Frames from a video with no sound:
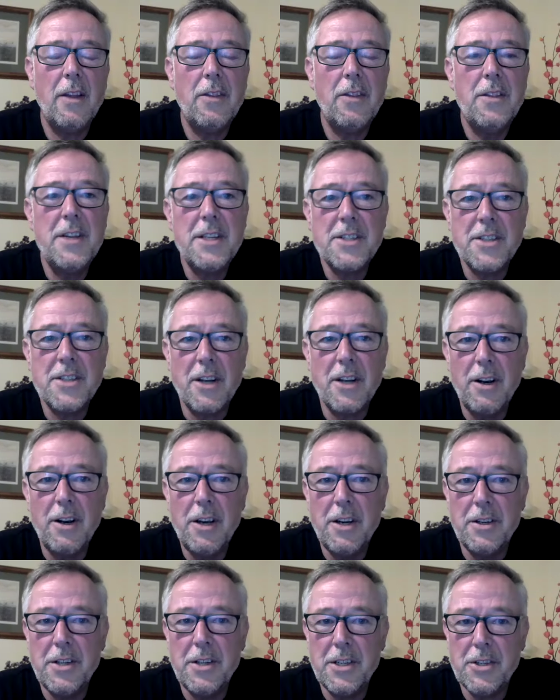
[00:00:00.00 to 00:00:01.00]
this
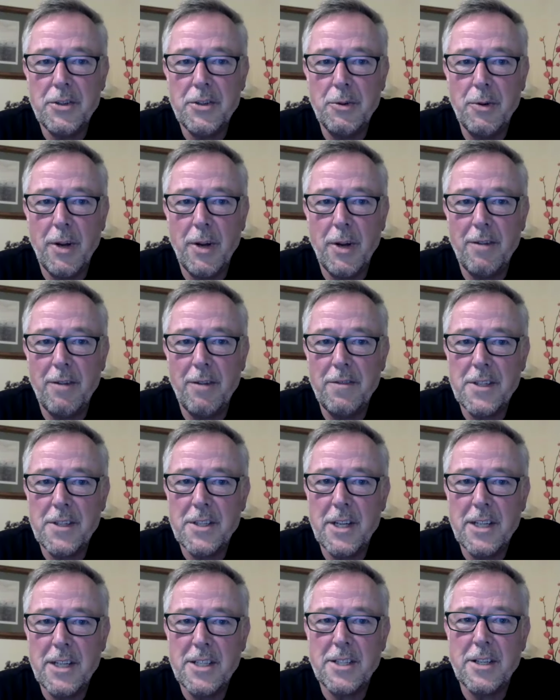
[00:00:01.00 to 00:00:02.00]
unconditional love
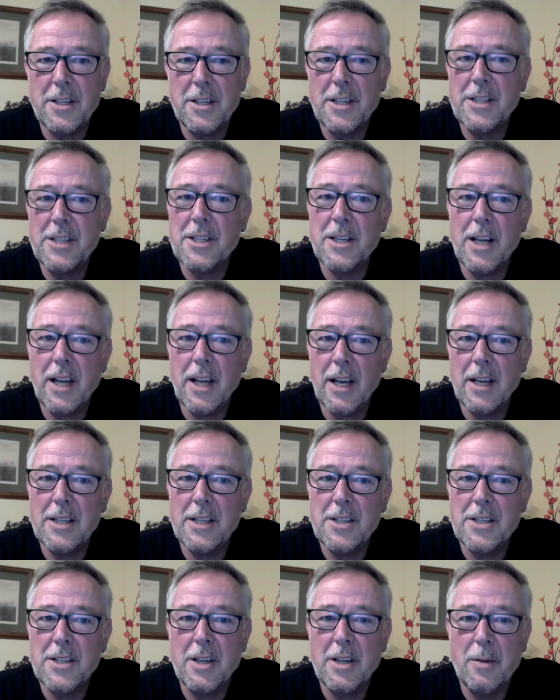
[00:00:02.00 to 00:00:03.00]
is
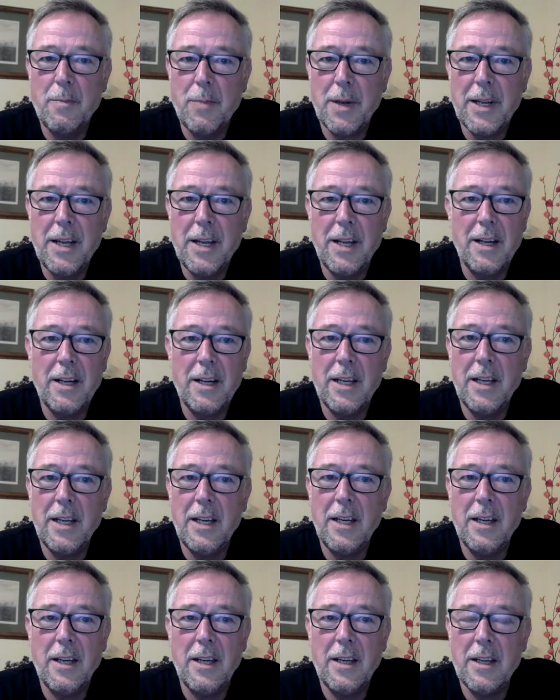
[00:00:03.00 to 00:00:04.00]
a
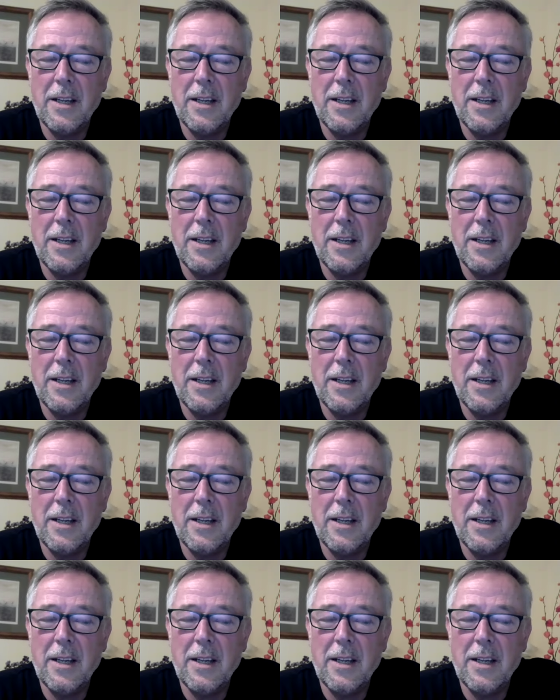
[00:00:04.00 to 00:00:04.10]
completely,